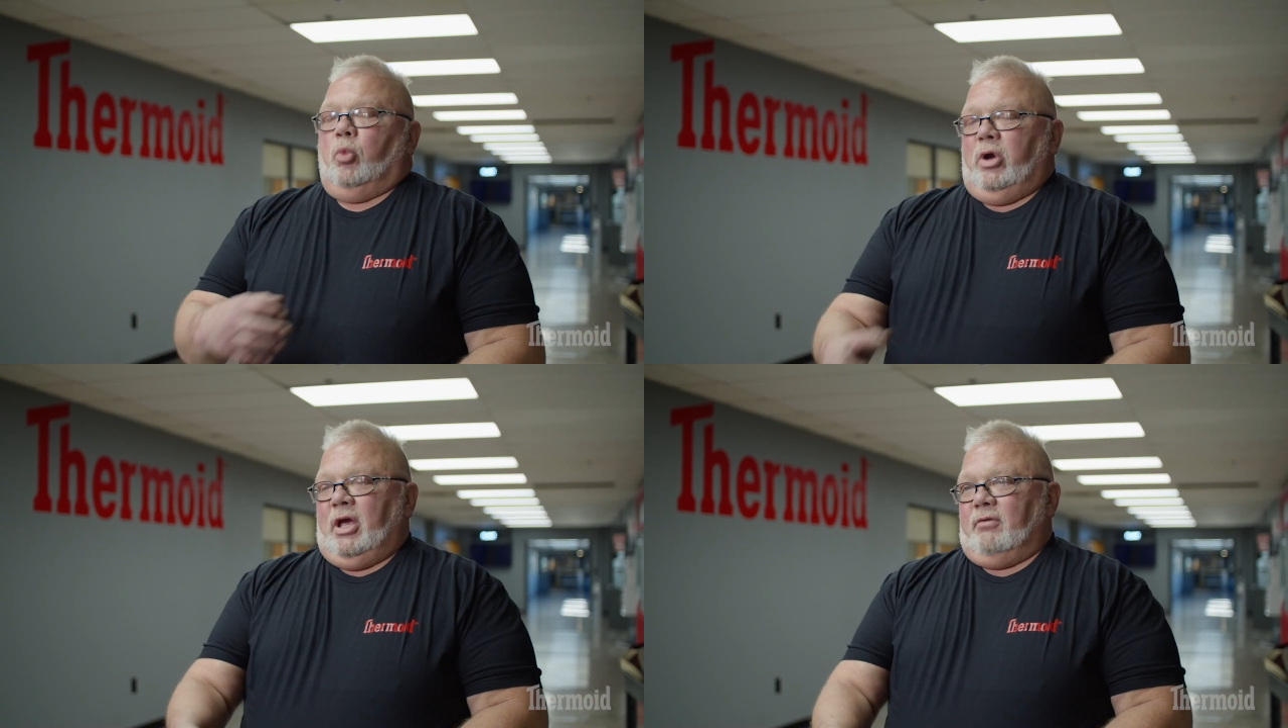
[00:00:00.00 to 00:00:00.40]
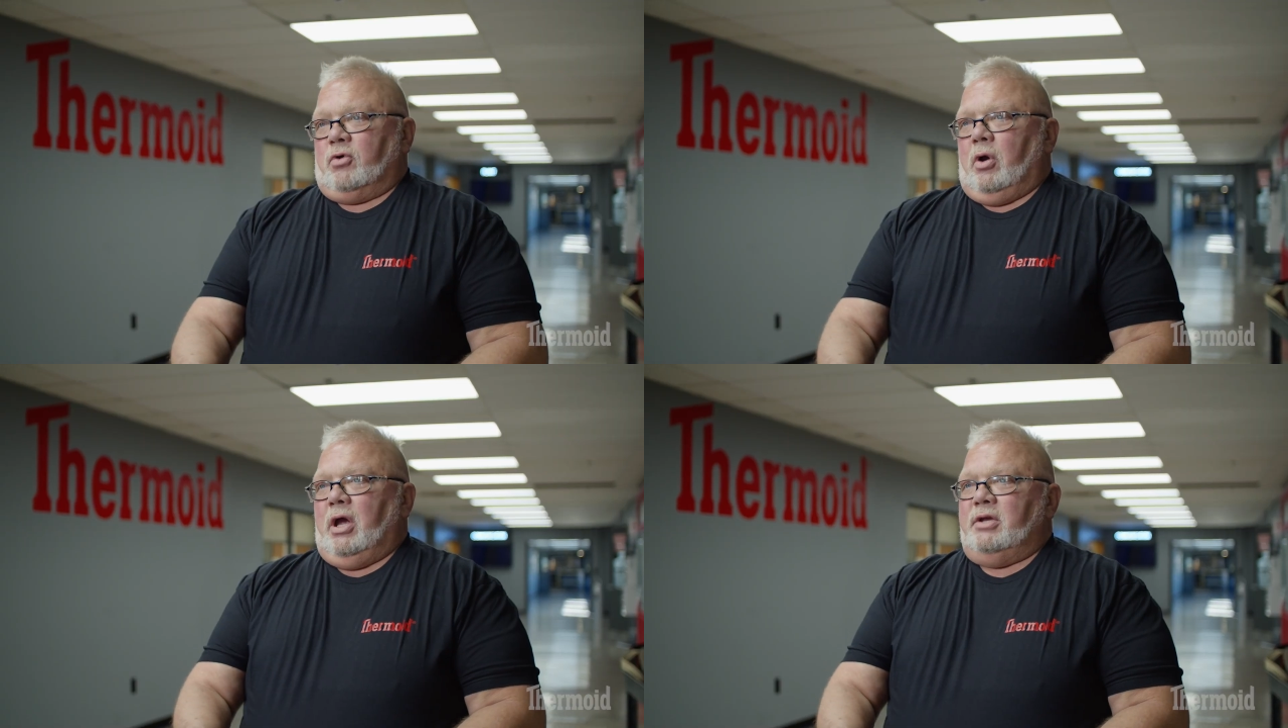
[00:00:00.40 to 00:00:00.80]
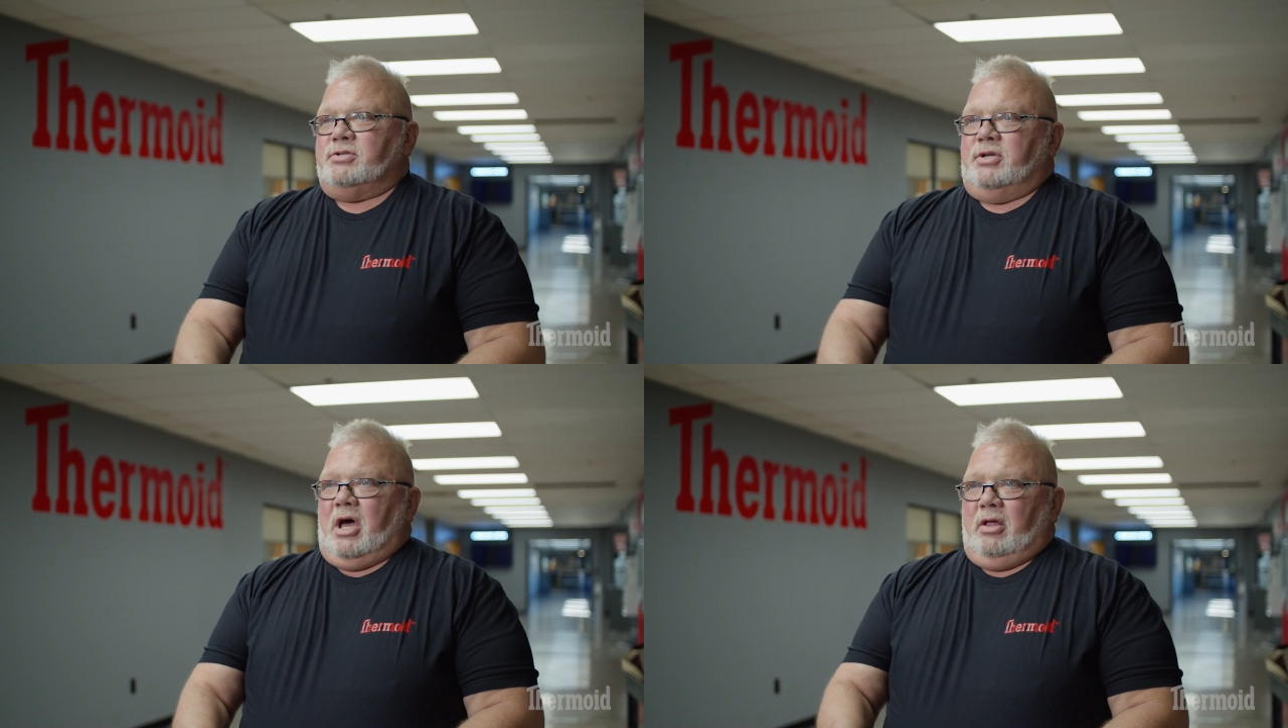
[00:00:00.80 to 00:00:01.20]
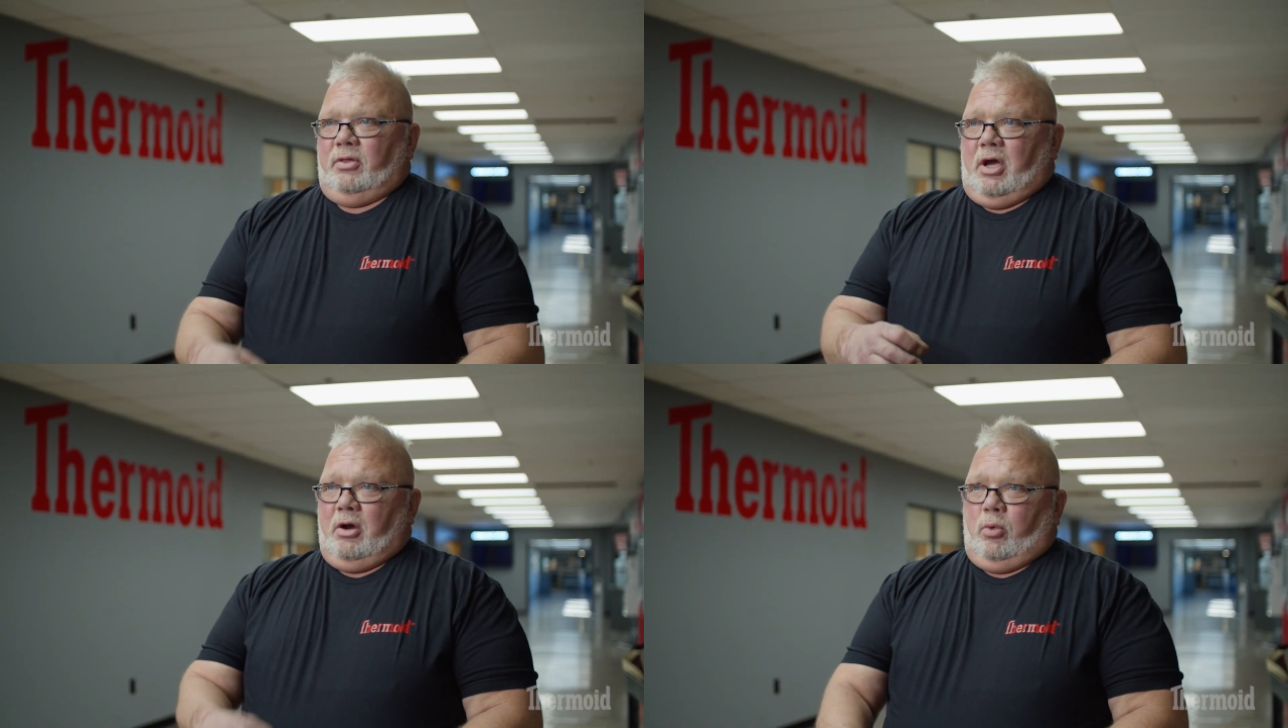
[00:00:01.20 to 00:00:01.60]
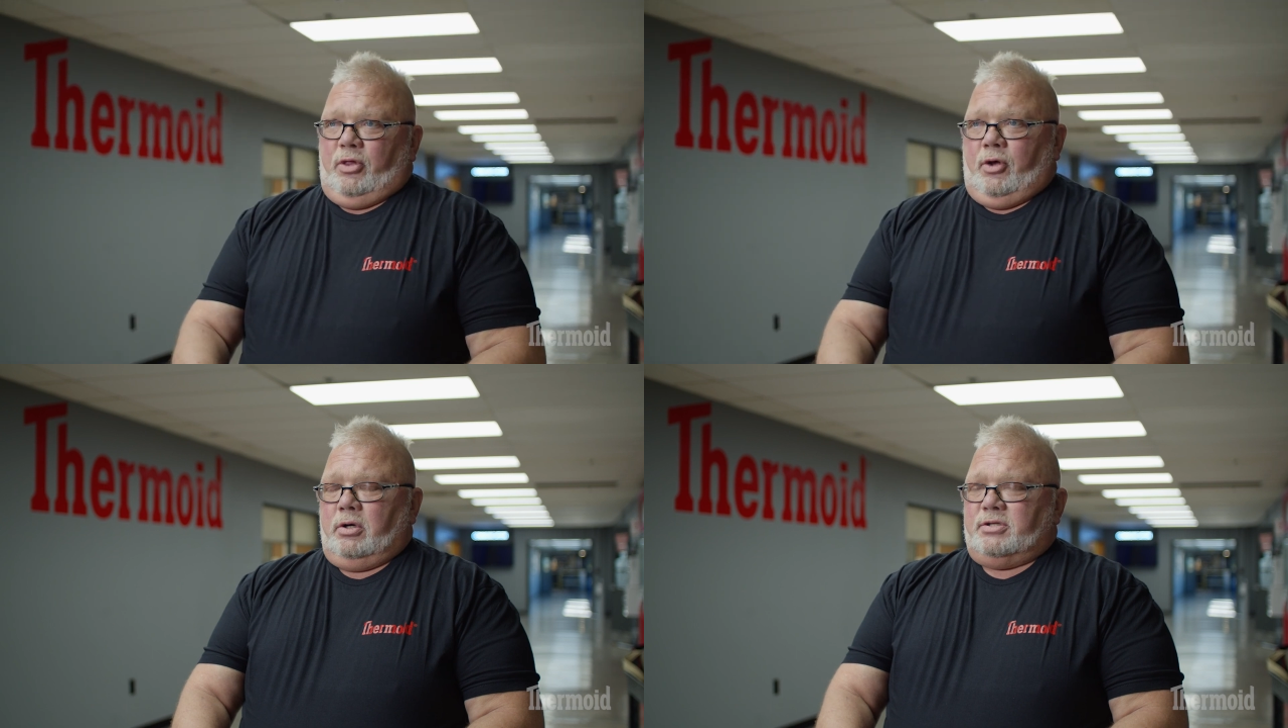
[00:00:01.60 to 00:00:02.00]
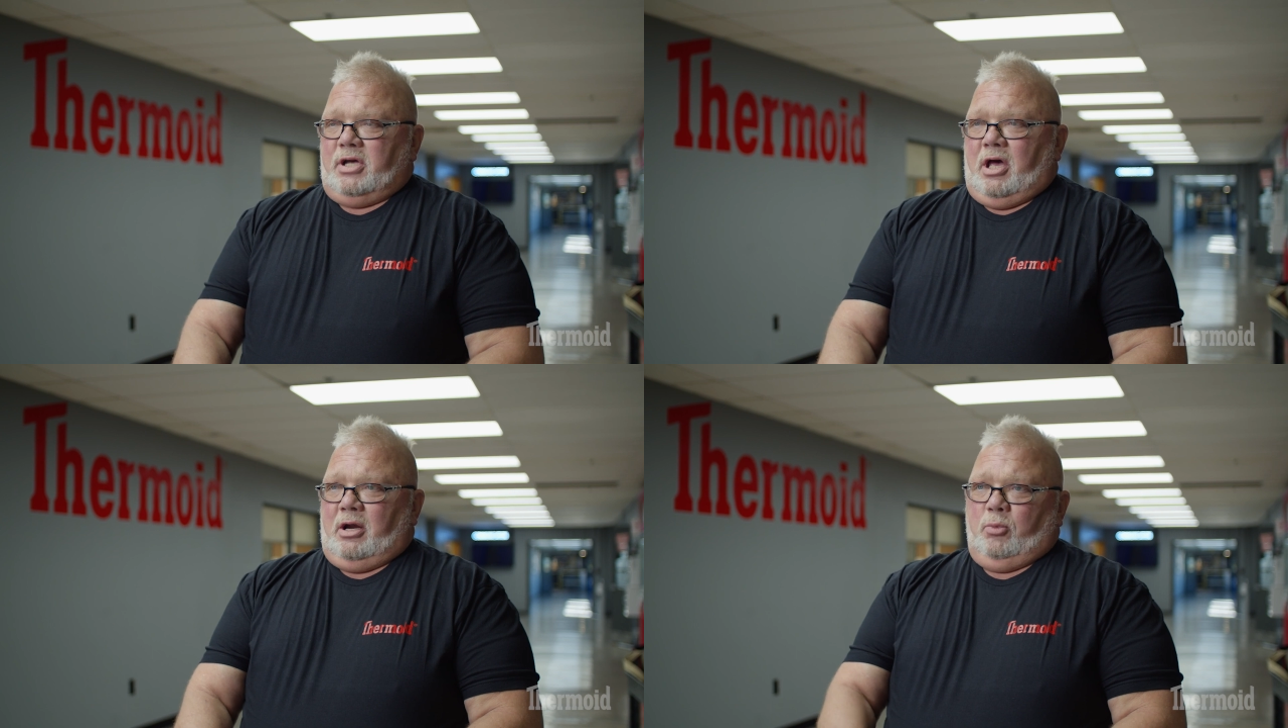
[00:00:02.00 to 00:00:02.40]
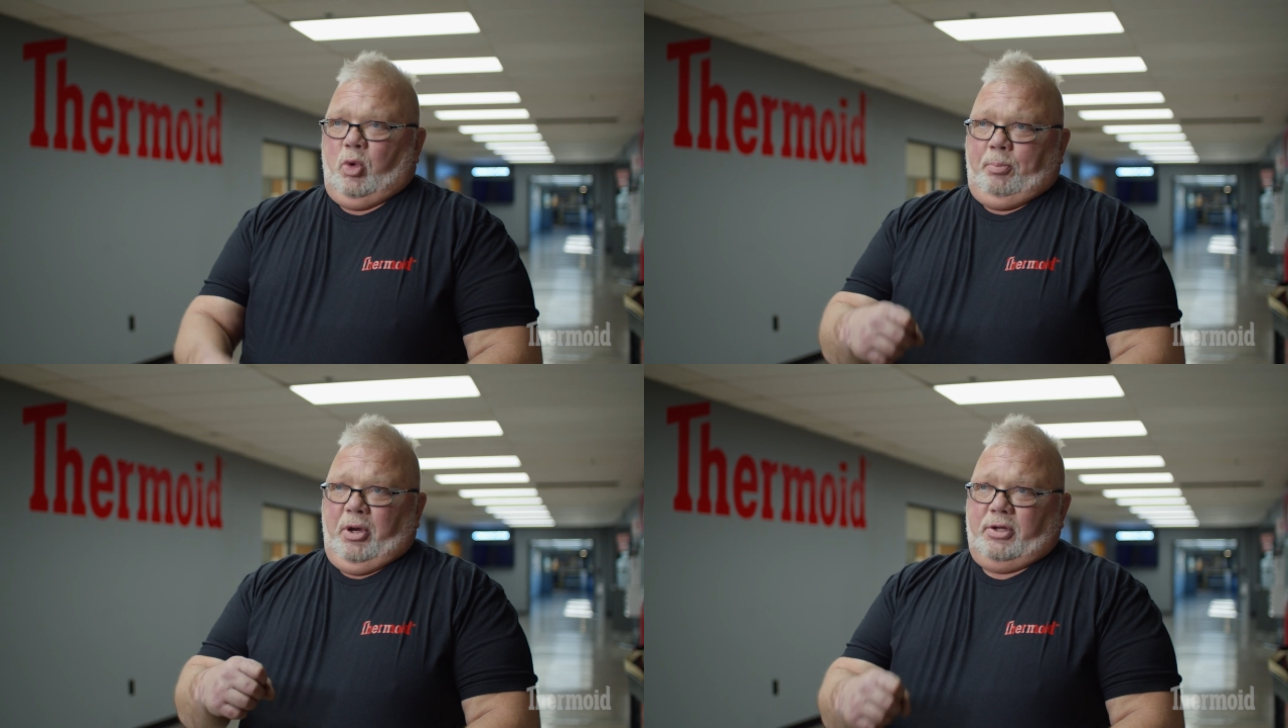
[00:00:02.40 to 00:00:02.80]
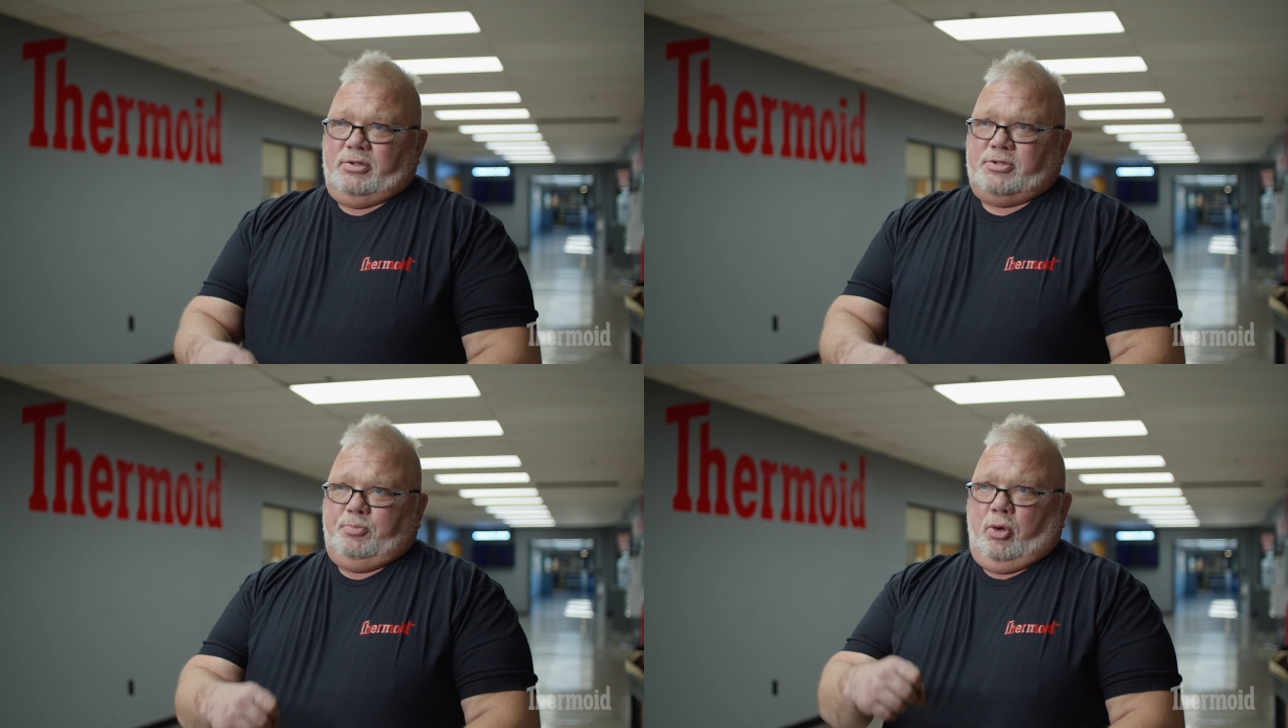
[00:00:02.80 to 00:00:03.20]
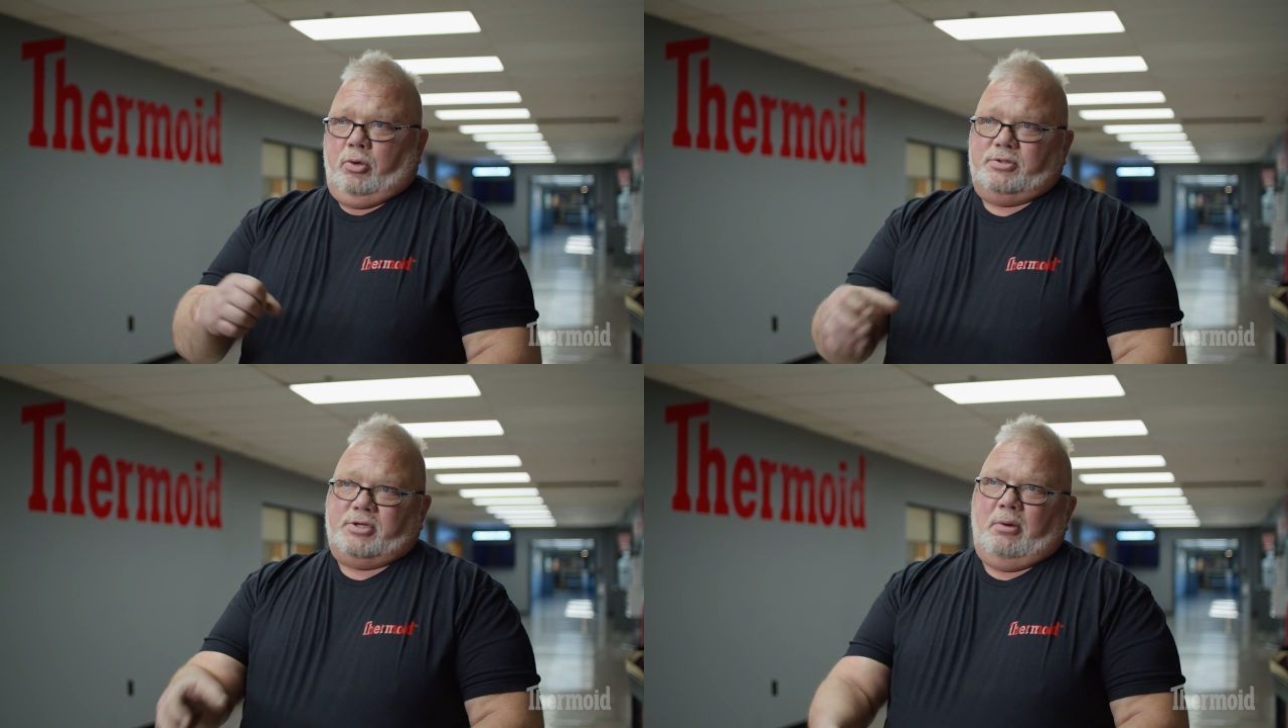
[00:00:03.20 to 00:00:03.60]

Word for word: We have cranes down there with hooks on them. We pick the spools